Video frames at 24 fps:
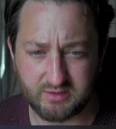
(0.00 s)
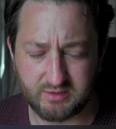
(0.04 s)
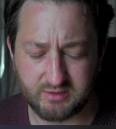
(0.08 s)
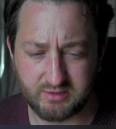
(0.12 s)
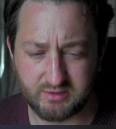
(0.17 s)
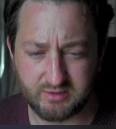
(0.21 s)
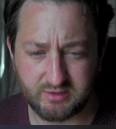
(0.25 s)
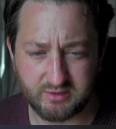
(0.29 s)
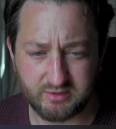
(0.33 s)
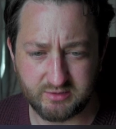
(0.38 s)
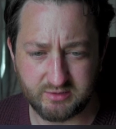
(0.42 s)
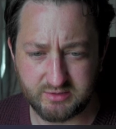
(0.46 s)

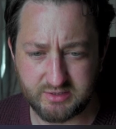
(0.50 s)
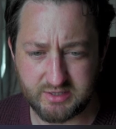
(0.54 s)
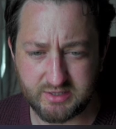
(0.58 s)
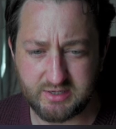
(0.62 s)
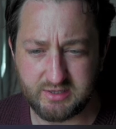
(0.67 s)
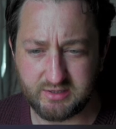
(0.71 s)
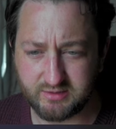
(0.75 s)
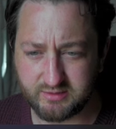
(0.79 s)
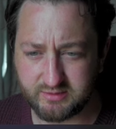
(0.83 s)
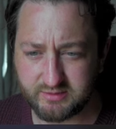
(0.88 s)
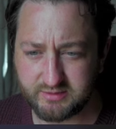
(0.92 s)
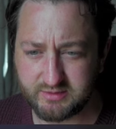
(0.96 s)
okay,
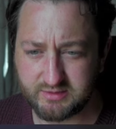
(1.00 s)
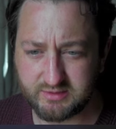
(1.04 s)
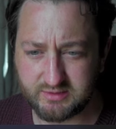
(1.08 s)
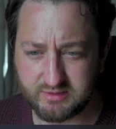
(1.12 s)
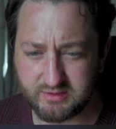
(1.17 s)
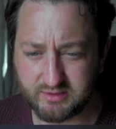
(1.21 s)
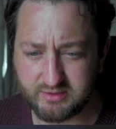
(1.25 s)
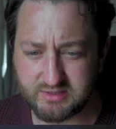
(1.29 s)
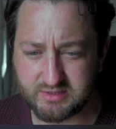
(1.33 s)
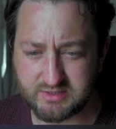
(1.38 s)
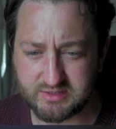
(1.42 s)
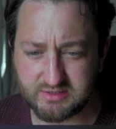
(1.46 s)
it's
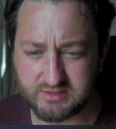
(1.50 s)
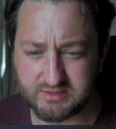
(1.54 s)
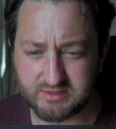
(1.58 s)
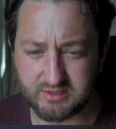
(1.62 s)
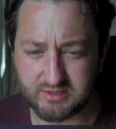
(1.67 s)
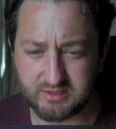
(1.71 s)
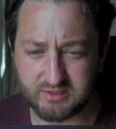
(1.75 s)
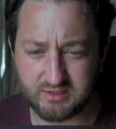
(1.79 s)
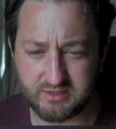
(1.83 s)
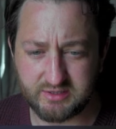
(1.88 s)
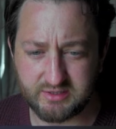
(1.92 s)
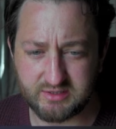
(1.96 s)
nice. This, I
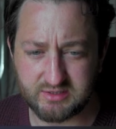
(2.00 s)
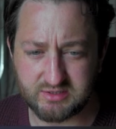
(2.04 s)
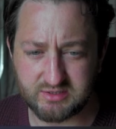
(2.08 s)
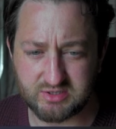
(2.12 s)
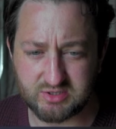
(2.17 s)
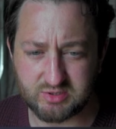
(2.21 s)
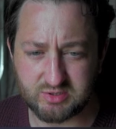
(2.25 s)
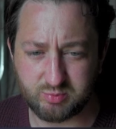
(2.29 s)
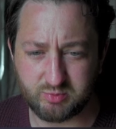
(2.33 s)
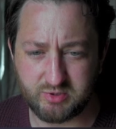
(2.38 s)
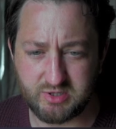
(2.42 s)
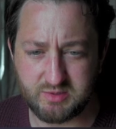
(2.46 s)
like this
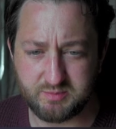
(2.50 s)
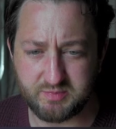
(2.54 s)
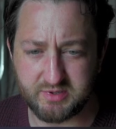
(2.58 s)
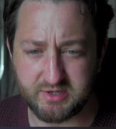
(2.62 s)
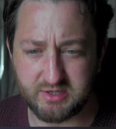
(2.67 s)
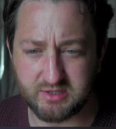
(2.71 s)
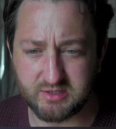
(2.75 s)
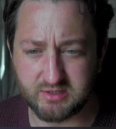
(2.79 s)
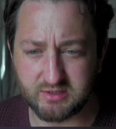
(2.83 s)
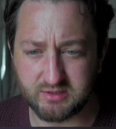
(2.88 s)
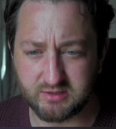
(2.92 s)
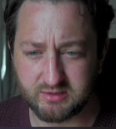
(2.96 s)

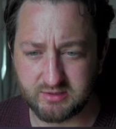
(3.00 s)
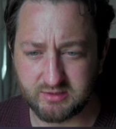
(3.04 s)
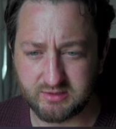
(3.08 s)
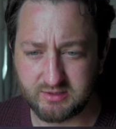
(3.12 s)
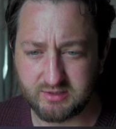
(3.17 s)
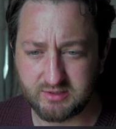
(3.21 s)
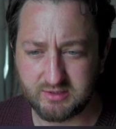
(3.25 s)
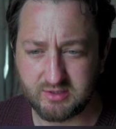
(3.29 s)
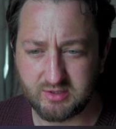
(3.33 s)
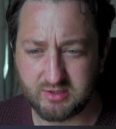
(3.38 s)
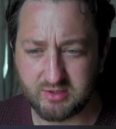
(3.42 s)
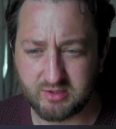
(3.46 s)
sweeping
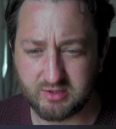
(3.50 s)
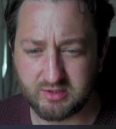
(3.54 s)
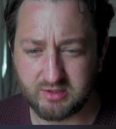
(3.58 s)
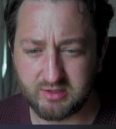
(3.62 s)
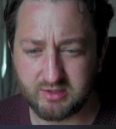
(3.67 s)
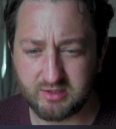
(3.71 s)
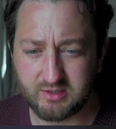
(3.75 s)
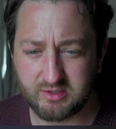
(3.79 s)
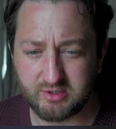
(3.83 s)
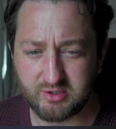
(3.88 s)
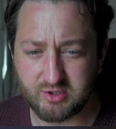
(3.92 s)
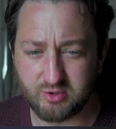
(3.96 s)

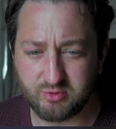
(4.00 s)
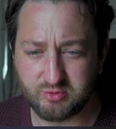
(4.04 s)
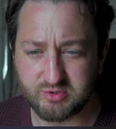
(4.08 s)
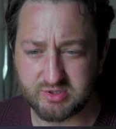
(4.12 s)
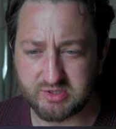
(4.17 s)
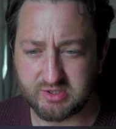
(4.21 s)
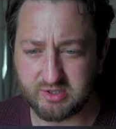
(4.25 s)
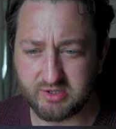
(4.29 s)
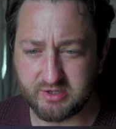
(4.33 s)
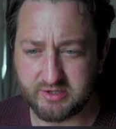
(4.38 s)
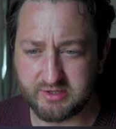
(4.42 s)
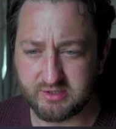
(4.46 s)

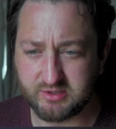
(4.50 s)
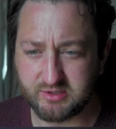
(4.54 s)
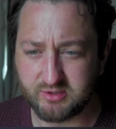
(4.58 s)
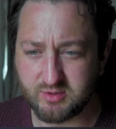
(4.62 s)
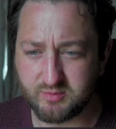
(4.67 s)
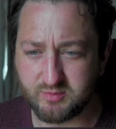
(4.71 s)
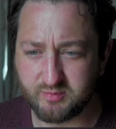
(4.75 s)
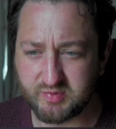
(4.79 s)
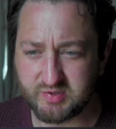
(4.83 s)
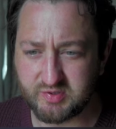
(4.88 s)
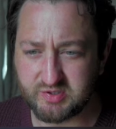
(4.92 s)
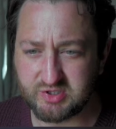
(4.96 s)
coastline
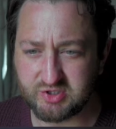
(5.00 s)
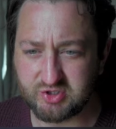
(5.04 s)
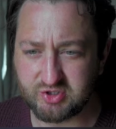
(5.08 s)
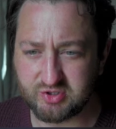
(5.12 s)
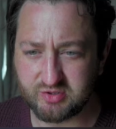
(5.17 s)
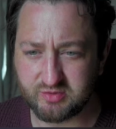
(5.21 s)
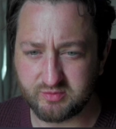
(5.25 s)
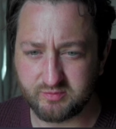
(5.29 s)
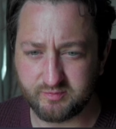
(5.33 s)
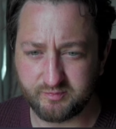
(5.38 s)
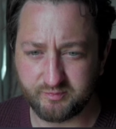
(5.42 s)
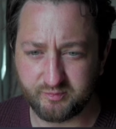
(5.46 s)

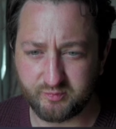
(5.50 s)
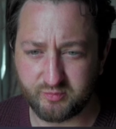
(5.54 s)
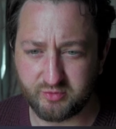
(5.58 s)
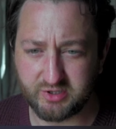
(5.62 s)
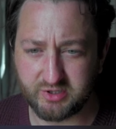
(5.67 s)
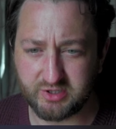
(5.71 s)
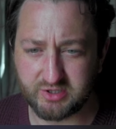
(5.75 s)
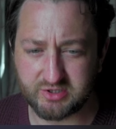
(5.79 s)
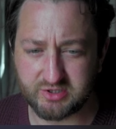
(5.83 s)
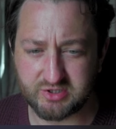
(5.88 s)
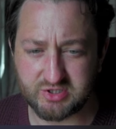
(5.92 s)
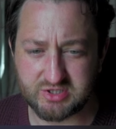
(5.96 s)
composition, bringing
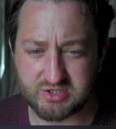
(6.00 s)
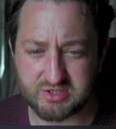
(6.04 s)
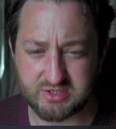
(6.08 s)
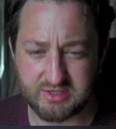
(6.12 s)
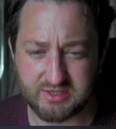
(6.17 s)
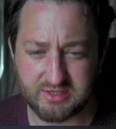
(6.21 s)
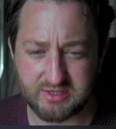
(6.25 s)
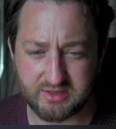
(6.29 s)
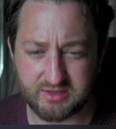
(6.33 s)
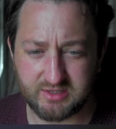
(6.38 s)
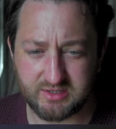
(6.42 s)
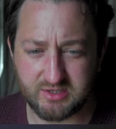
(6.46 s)
us,
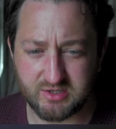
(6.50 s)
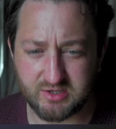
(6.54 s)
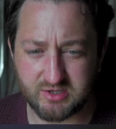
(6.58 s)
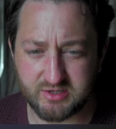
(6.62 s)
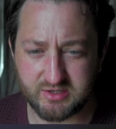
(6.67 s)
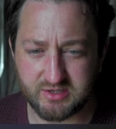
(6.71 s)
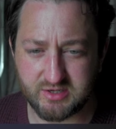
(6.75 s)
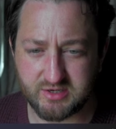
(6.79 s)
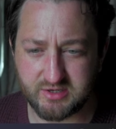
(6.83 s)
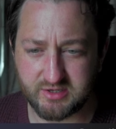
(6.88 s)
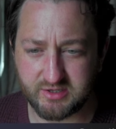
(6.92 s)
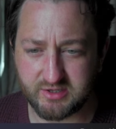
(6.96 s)
the eye
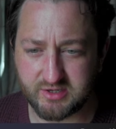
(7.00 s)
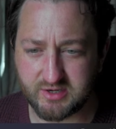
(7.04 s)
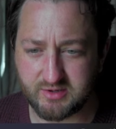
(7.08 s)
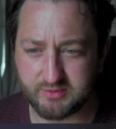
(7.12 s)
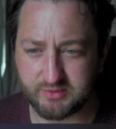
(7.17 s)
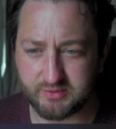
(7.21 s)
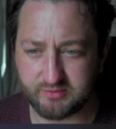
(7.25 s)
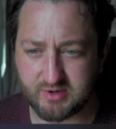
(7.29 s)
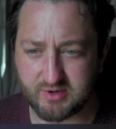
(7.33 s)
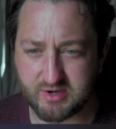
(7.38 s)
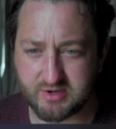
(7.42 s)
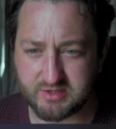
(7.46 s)
kind of comes
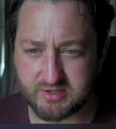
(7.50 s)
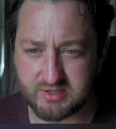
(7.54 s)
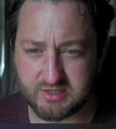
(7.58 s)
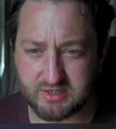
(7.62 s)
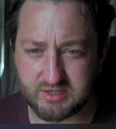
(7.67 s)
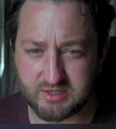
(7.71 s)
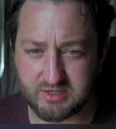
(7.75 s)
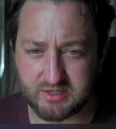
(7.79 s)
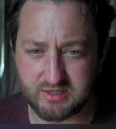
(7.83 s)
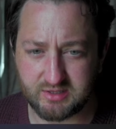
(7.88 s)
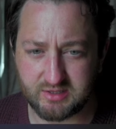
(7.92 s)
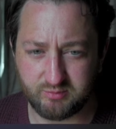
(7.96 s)
around
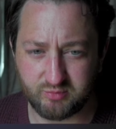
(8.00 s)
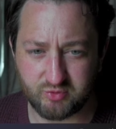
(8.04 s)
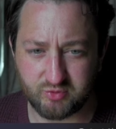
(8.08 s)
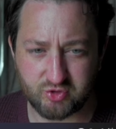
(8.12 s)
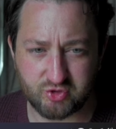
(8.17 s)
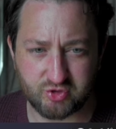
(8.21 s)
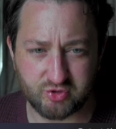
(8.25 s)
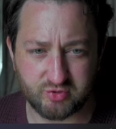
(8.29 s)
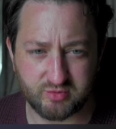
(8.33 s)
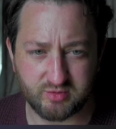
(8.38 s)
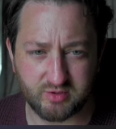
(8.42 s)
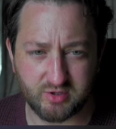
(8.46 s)
here,
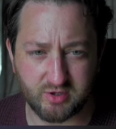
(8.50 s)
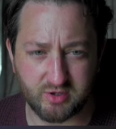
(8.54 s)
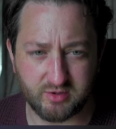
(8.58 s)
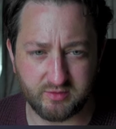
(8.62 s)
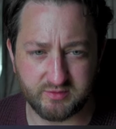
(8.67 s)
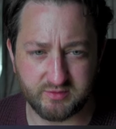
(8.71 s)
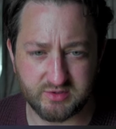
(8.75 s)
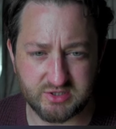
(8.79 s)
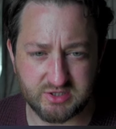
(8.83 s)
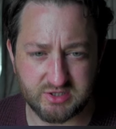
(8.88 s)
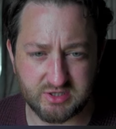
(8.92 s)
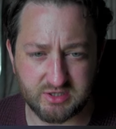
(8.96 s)
over
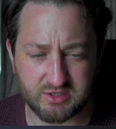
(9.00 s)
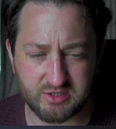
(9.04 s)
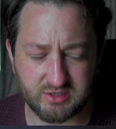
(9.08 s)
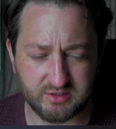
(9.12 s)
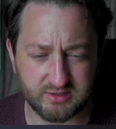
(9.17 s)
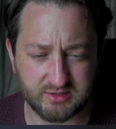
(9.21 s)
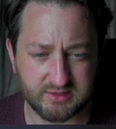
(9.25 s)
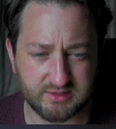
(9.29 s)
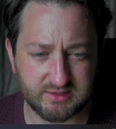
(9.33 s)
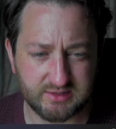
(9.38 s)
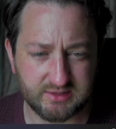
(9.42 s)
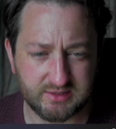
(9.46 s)
to here.
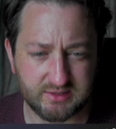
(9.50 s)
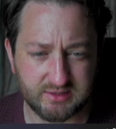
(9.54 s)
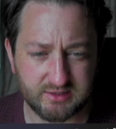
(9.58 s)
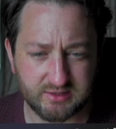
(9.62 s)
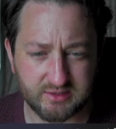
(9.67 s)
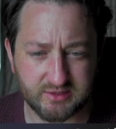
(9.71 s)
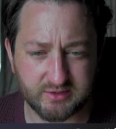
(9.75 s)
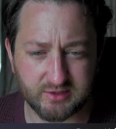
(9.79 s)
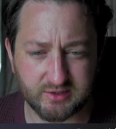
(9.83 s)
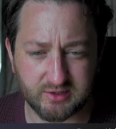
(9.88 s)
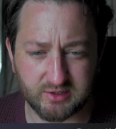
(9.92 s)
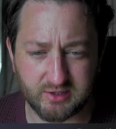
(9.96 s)

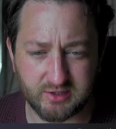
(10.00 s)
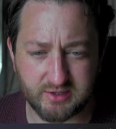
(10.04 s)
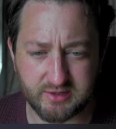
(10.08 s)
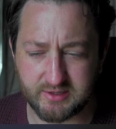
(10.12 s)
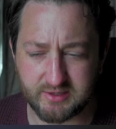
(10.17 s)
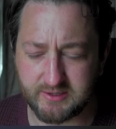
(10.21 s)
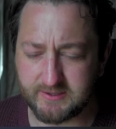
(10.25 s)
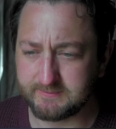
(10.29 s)
Kind of like that.